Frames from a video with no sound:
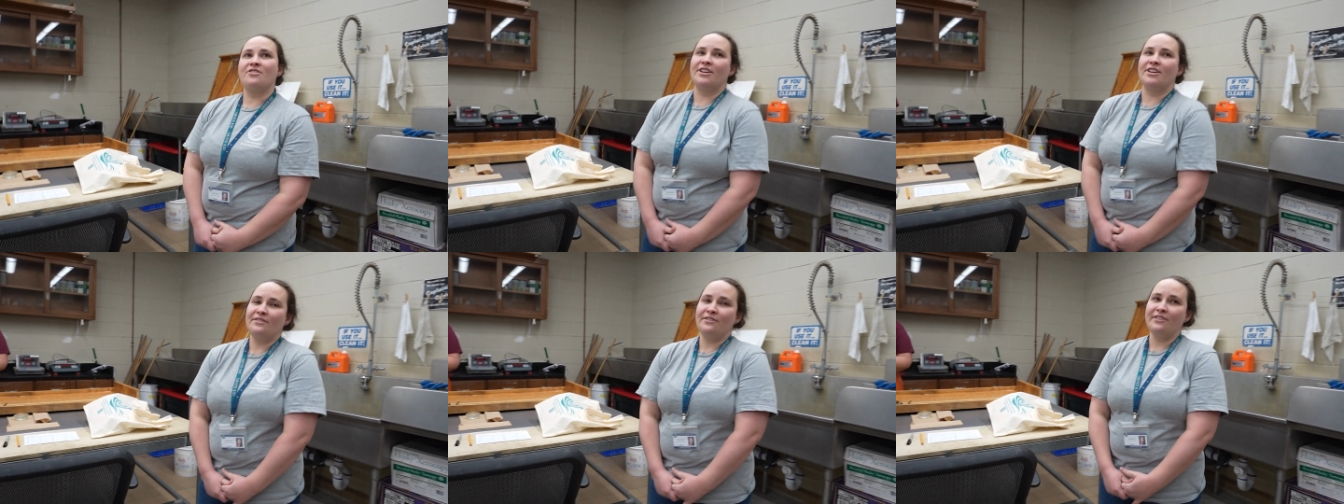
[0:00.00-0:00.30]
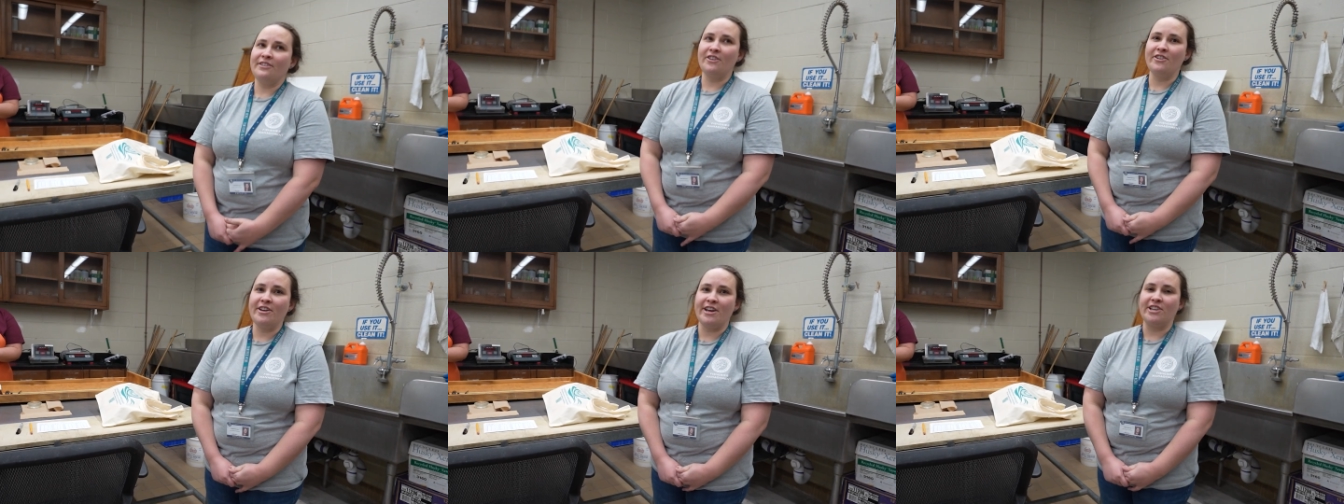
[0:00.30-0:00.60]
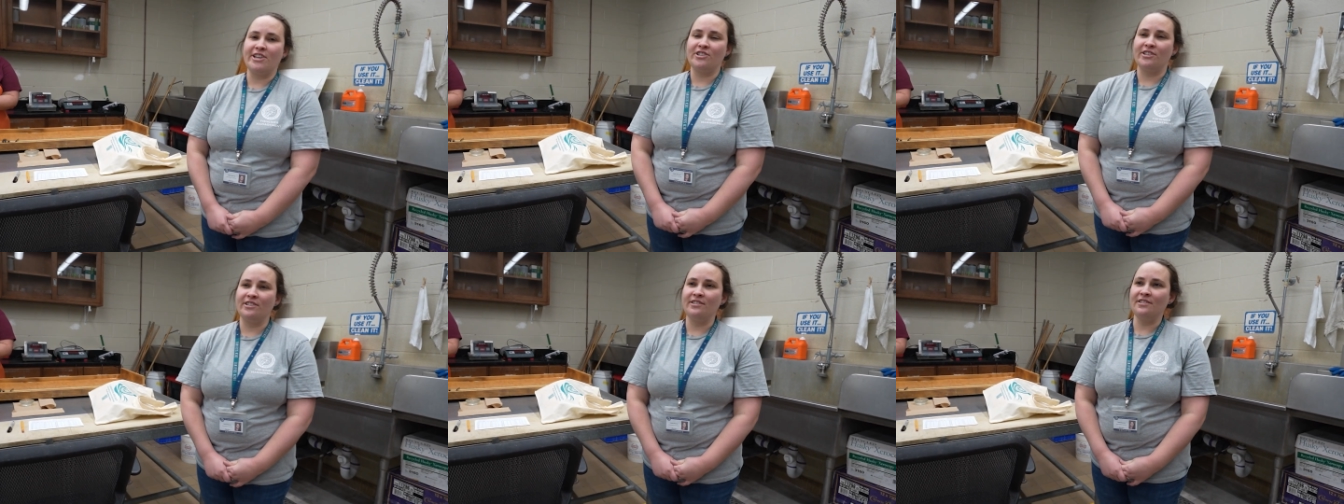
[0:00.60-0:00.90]
Three different
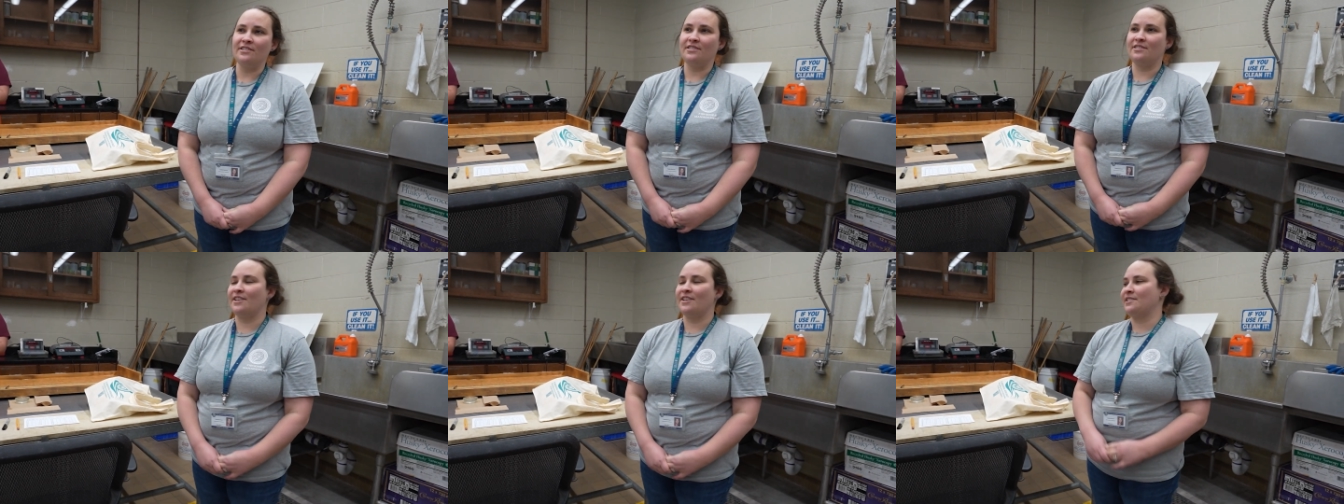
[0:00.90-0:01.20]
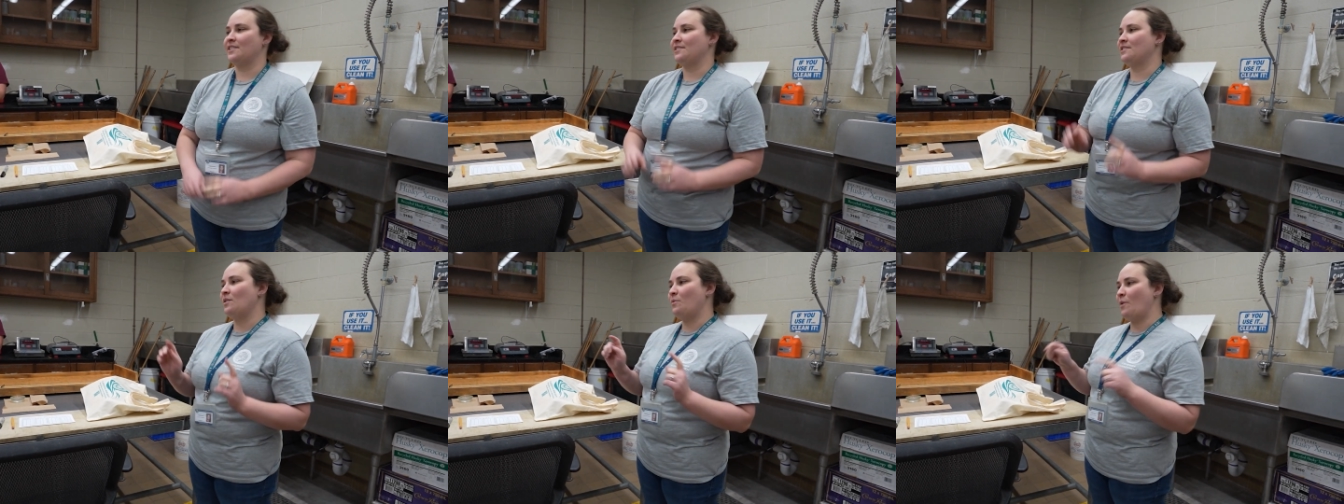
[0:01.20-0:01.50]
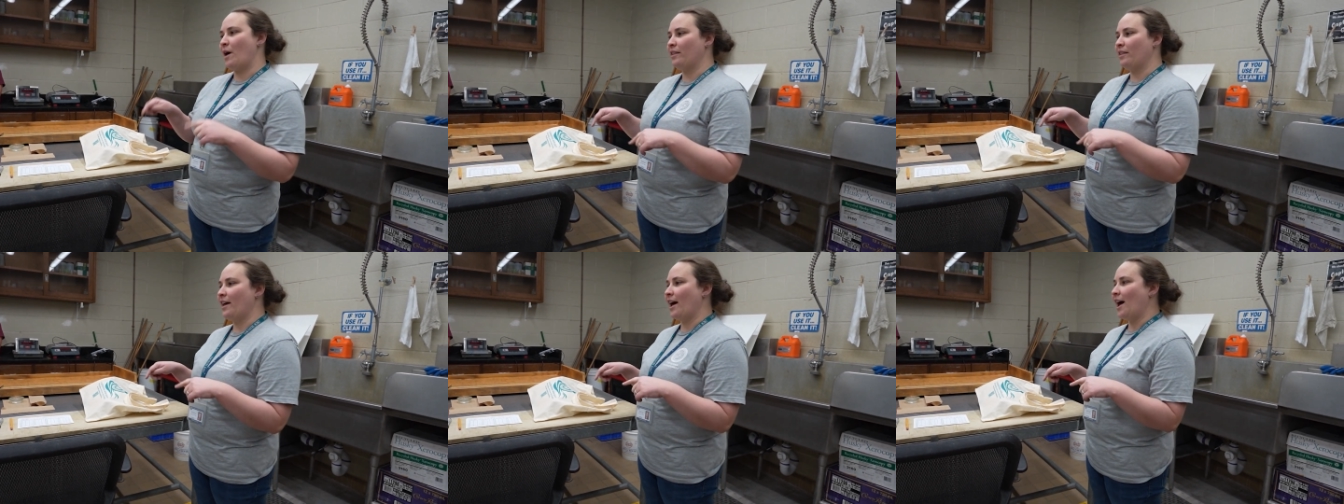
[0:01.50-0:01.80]
locations. This is the
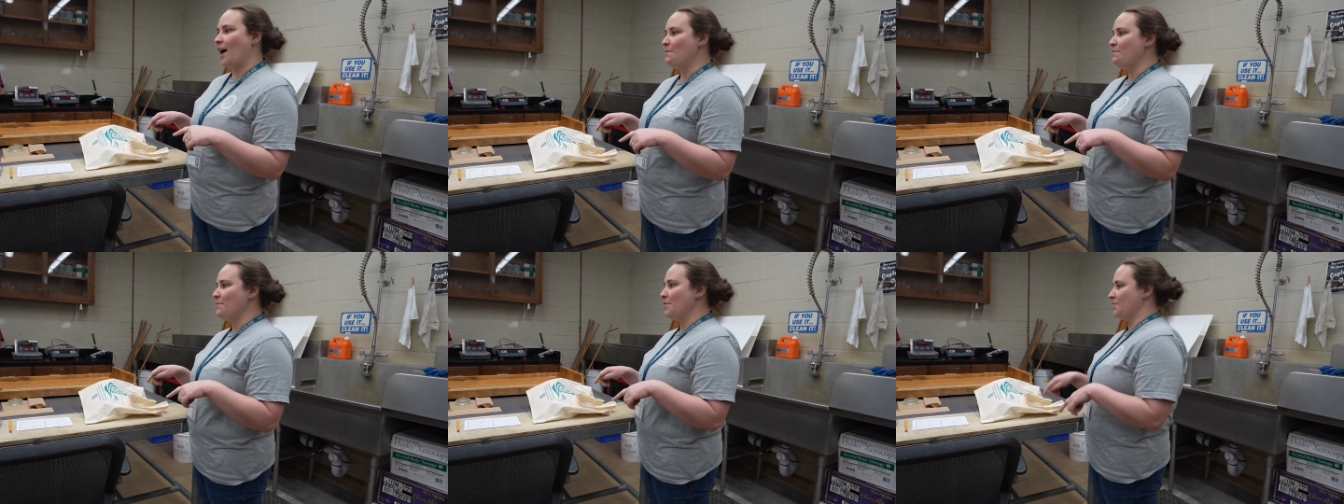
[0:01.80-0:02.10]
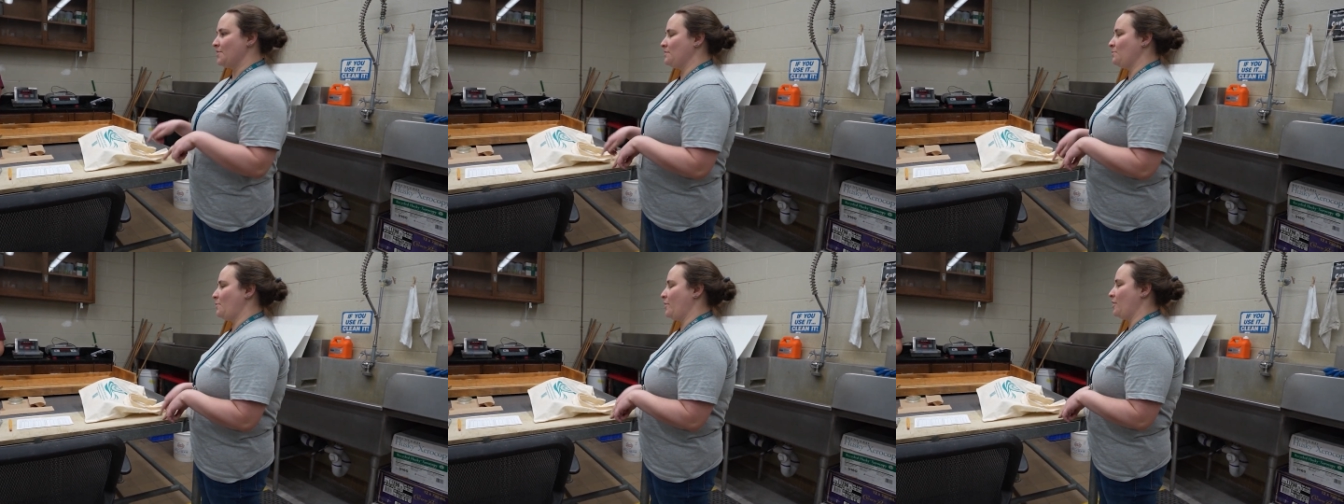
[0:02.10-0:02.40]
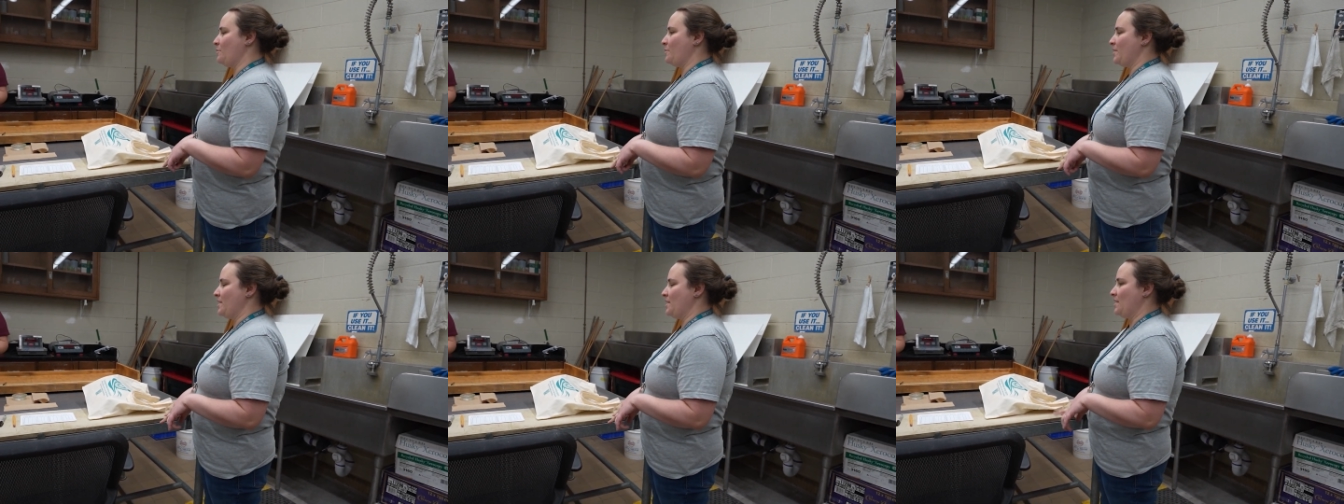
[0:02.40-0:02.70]
wet lab. This is
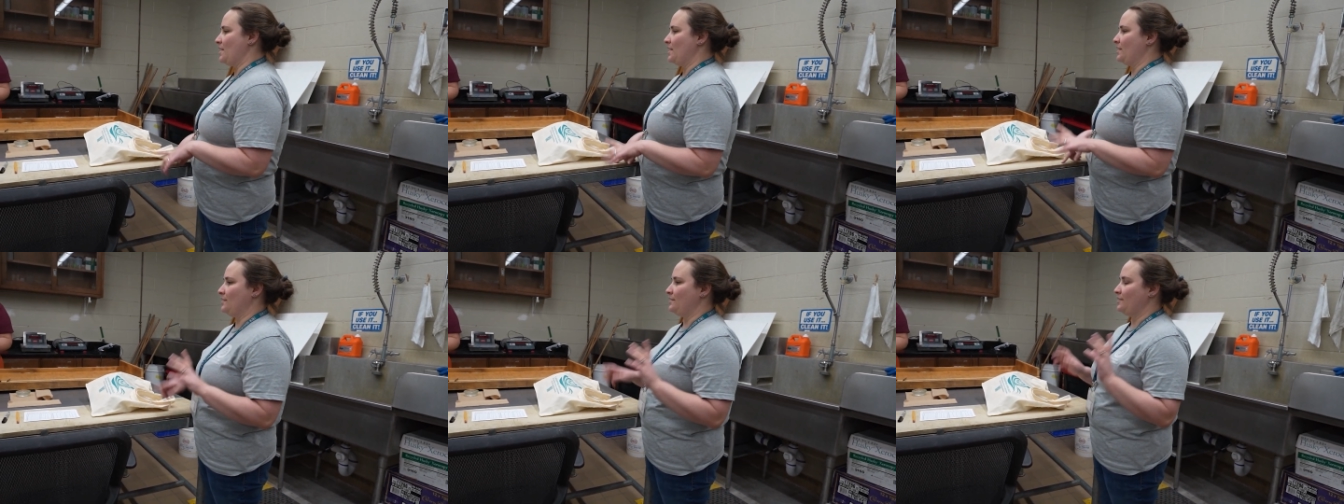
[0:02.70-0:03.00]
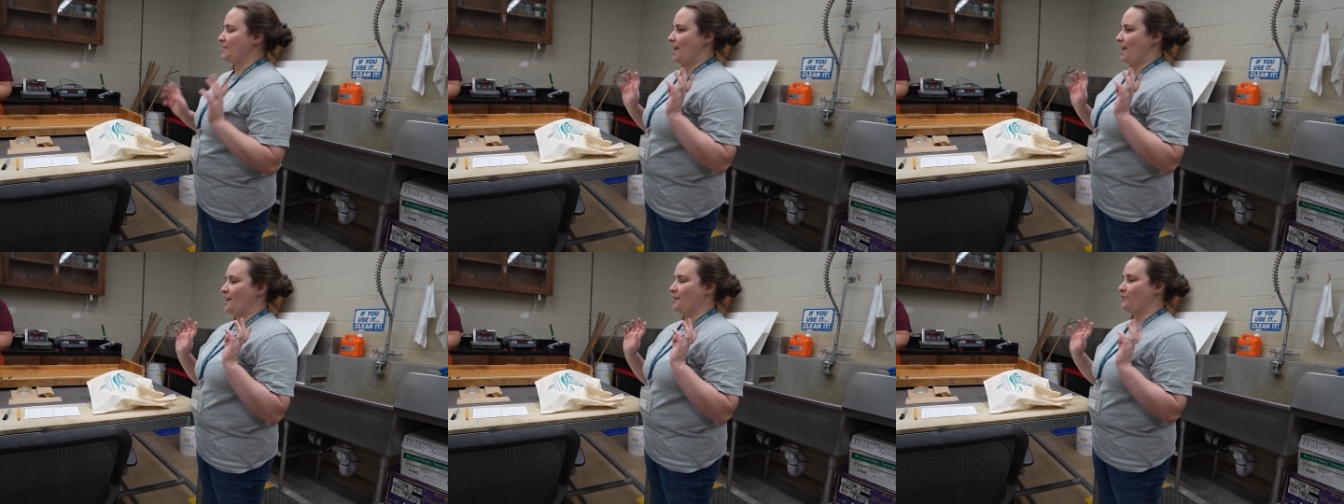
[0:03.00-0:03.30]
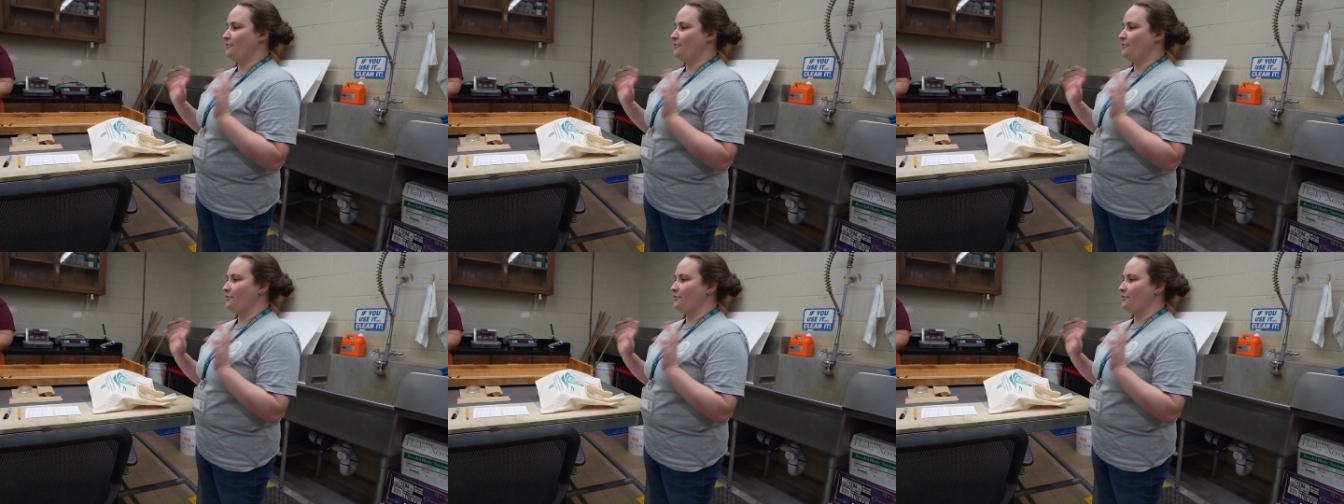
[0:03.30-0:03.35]
where we take